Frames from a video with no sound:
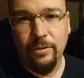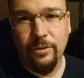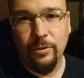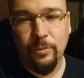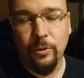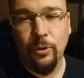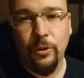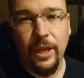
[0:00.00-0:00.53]

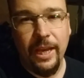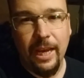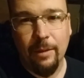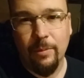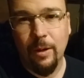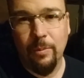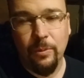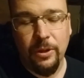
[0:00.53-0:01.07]
rule they
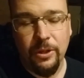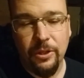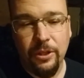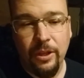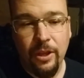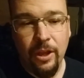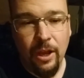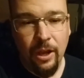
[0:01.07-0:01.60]
came up with
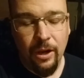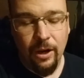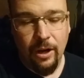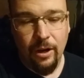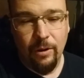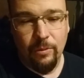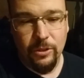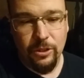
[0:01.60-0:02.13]

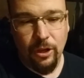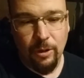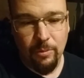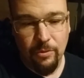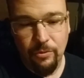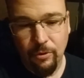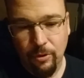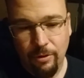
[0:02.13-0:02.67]
was long
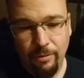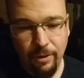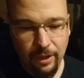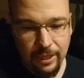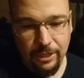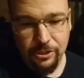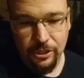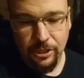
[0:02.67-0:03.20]
before
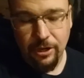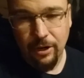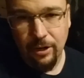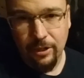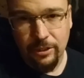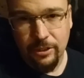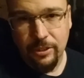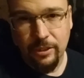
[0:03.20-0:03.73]
electric
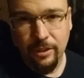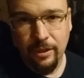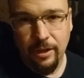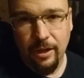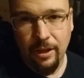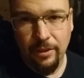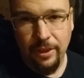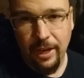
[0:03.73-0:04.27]
cars
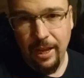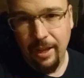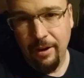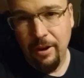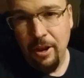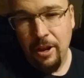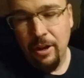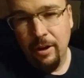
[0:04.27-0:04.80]
that
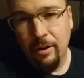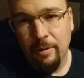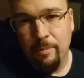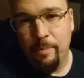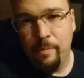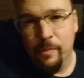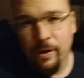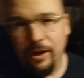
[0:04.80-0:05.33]
had
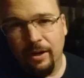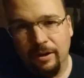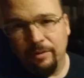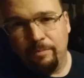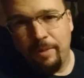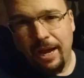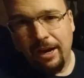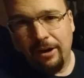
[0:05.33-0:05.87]

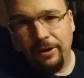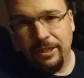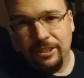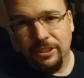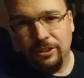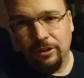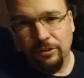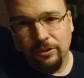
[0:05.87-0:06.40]
batteries
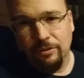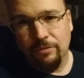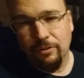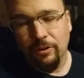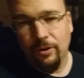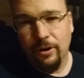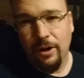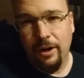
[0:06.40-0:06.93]
installed in the
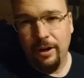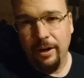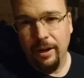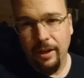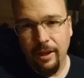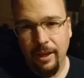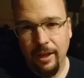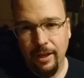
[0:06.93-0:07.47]
floor
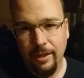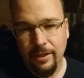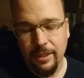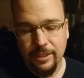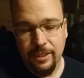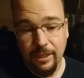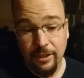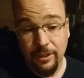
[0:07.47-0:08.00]
and
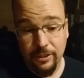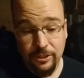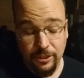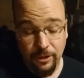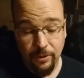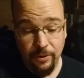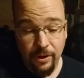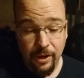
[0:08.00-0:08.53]
etc.
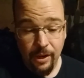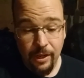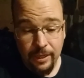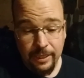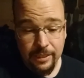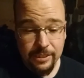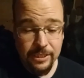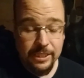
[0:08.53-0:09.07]
So,
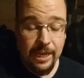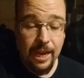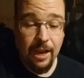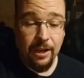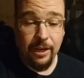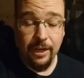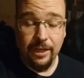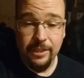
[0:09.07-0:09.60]
needless to say, I'm
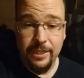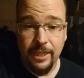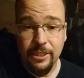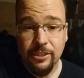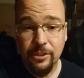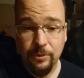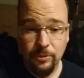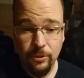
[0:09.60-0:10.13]
going to
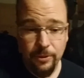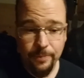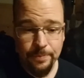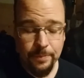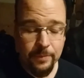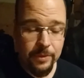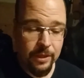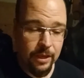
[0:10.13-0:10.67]
contest the rule,
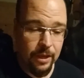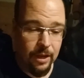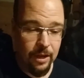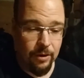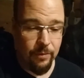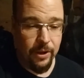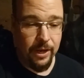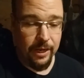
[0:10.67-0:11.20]

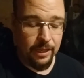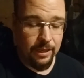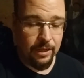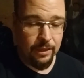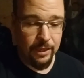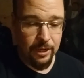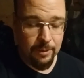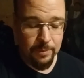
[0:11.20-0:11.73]
writing
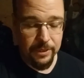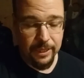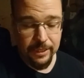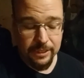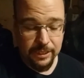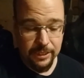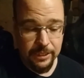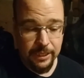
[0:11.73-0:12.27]
a letter up to the
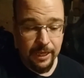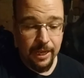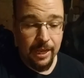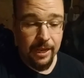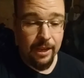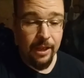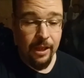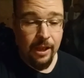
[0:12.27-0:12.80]

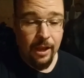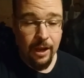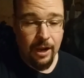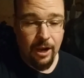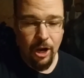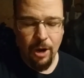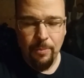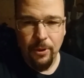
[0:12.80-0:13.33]
SCCA.
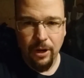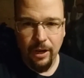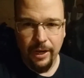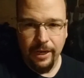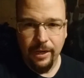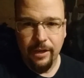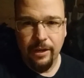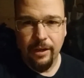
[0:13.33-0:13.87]
I'll put a
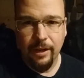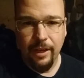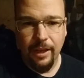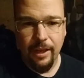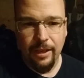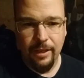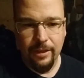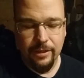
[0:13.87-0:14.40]
link
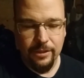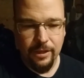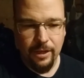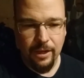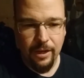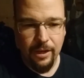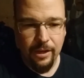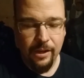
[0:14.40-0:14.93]
and
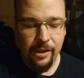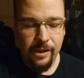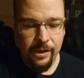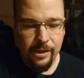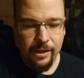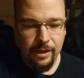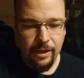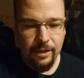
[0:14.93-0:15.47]
down
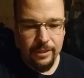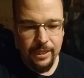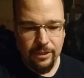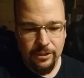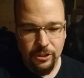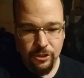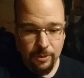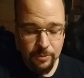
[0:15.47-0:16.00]
in the
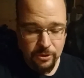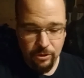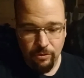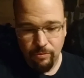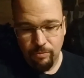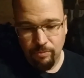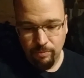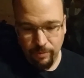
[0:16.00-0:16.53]
description
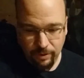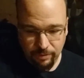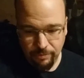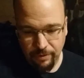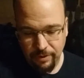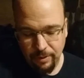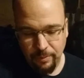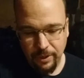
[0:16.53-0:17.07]
of if
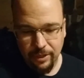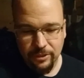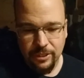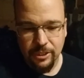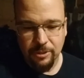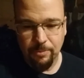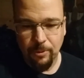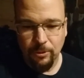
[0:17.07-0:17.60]
anyone else
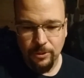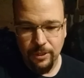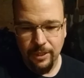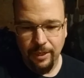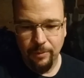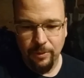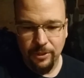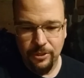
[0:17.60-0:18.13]
has a Bolt and
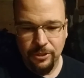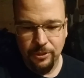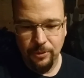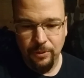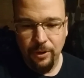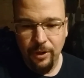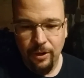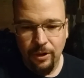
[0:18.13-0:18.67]
they want
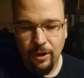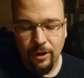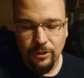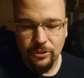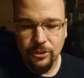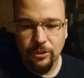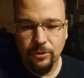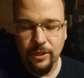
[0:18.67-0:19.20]
to
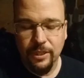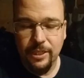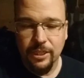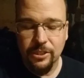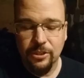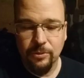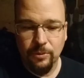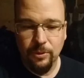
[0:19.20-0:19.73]
also
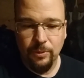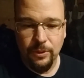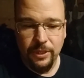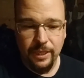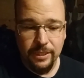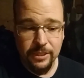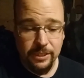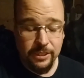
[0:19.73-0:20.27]
contest the rule with
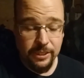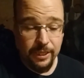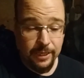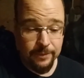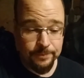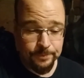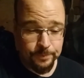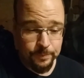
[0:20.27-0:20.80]
the
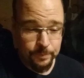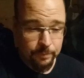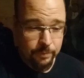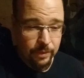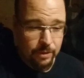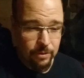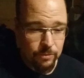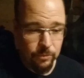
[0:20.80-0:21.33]
SCCA.
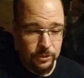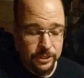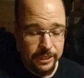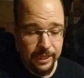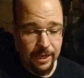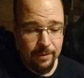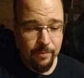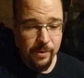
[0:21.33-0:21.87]
We'll see.